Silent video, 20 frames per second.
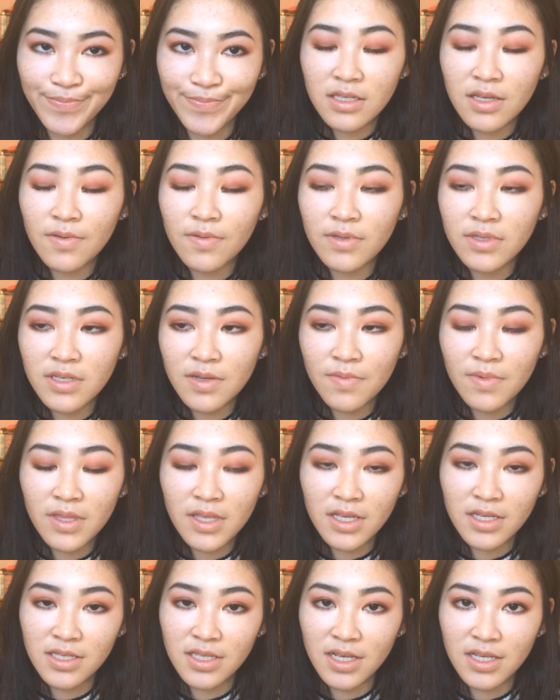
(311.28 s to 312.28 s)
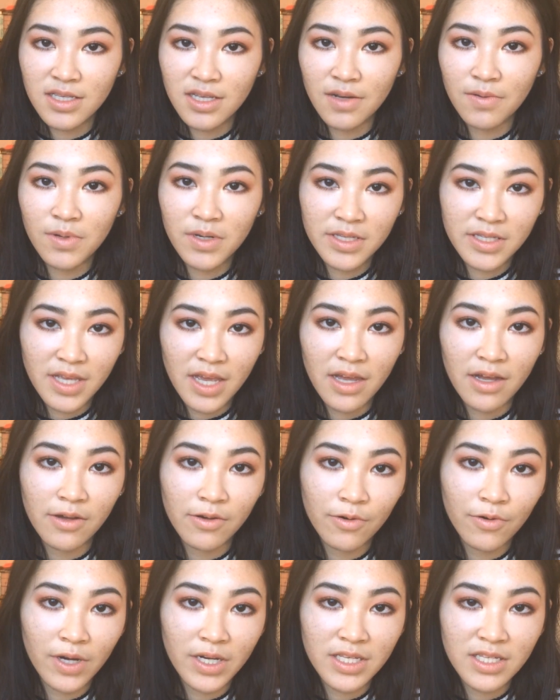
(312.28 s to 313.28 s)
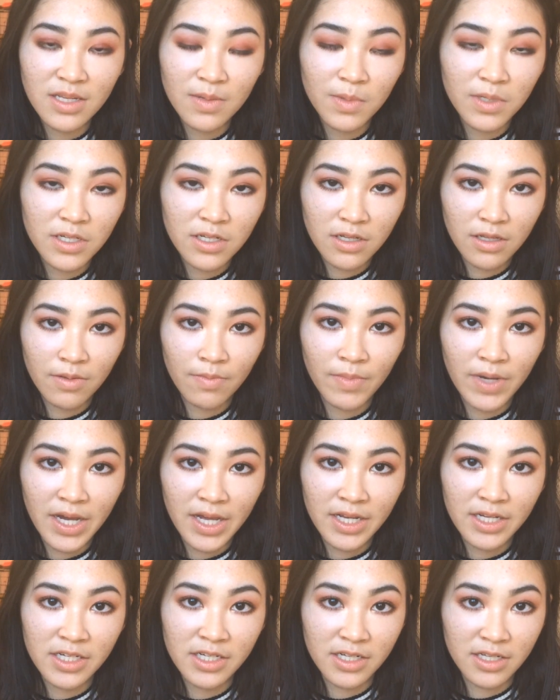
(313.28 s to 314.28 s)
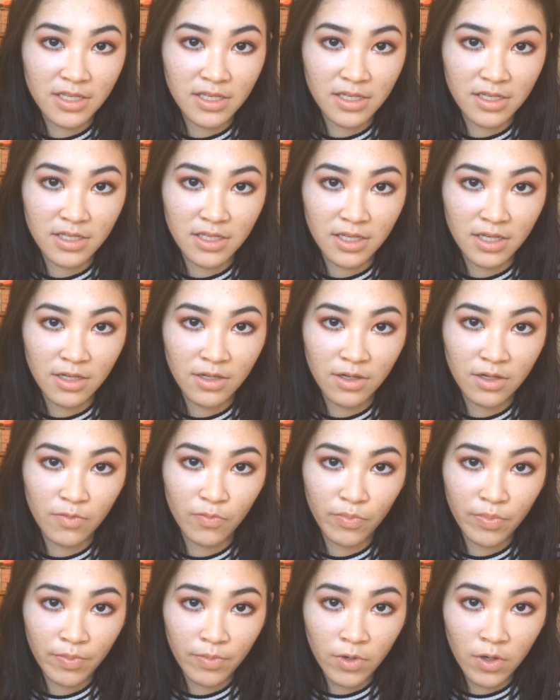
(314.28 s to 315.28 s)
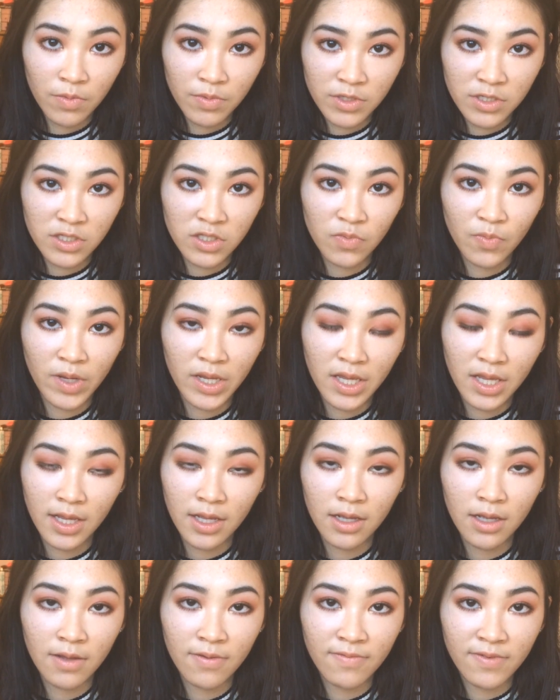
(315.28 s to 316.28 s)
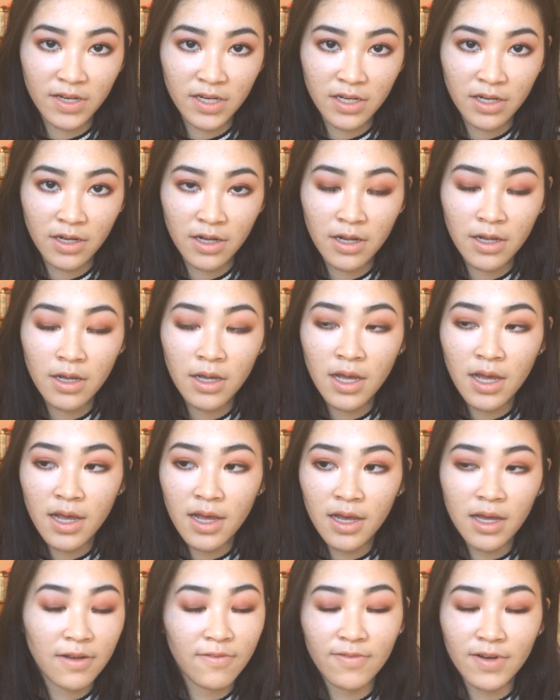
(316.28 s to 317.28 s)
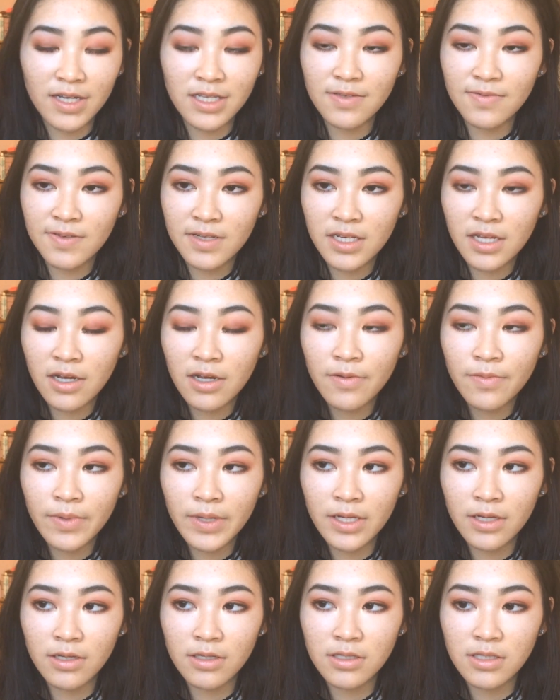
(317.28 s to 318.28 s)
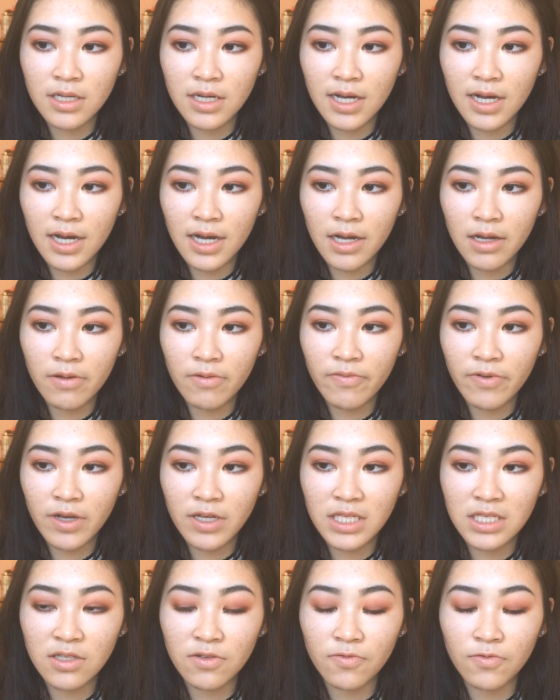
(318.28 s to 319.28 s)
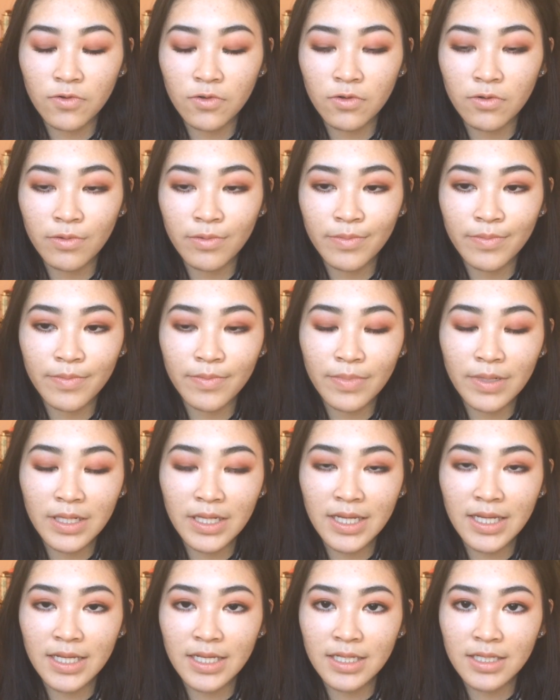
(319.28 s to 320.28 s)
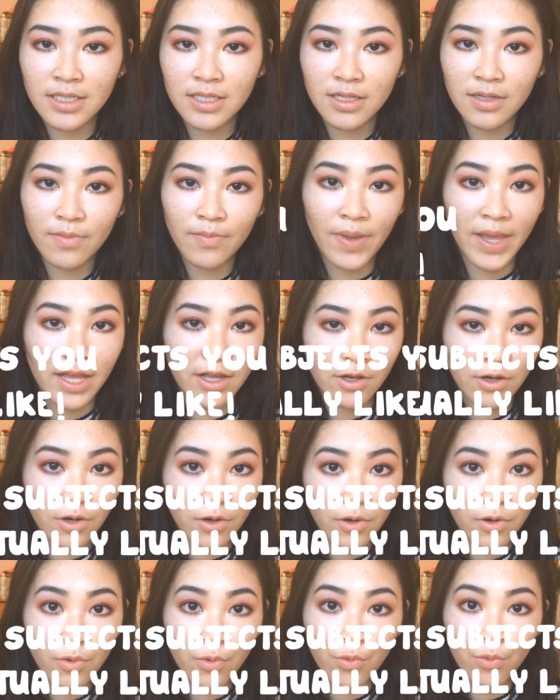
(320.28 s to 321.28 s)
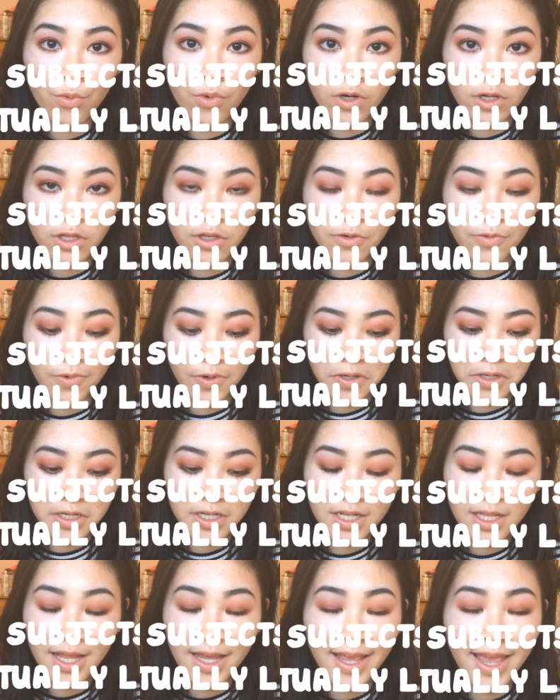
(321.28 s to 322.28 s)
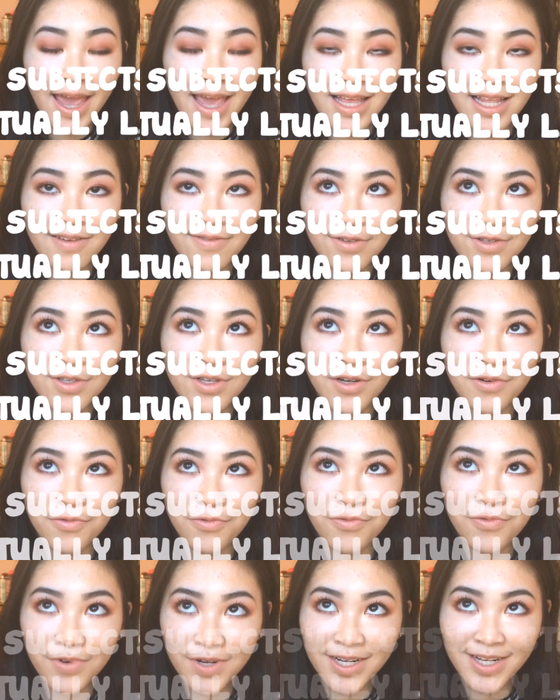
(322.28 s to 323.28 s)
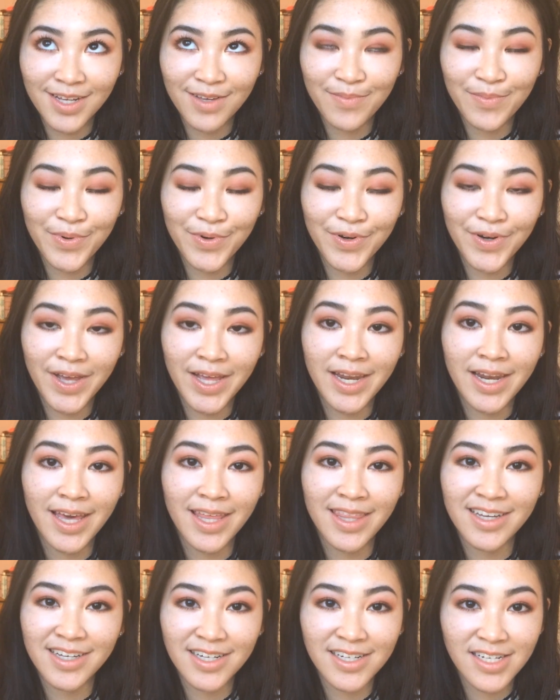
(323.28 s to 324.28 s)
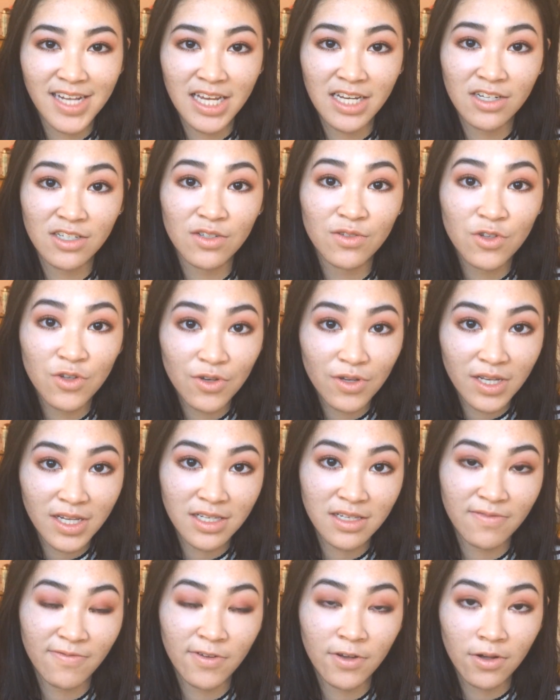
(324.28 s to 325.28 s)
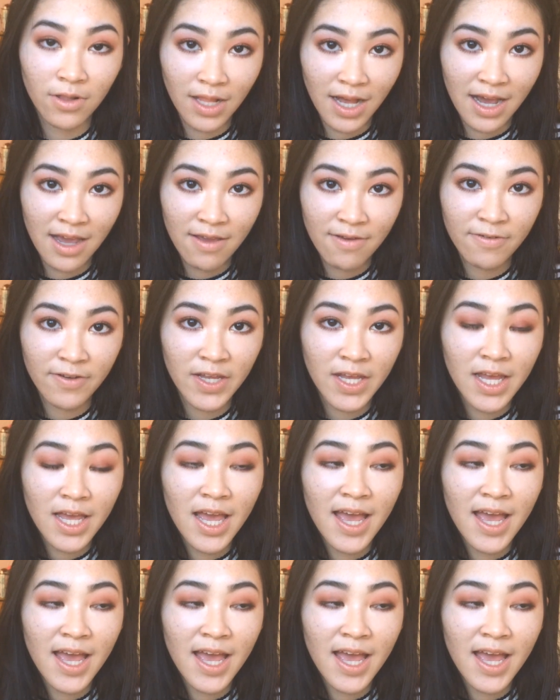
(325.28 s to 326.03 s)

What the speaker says: So some of these things that I'm going to say are quite similar to my GCSE options picking video, advice video, because first of all, please pick what you want. Like A-levels are really important and they're going to take 2 years of your life,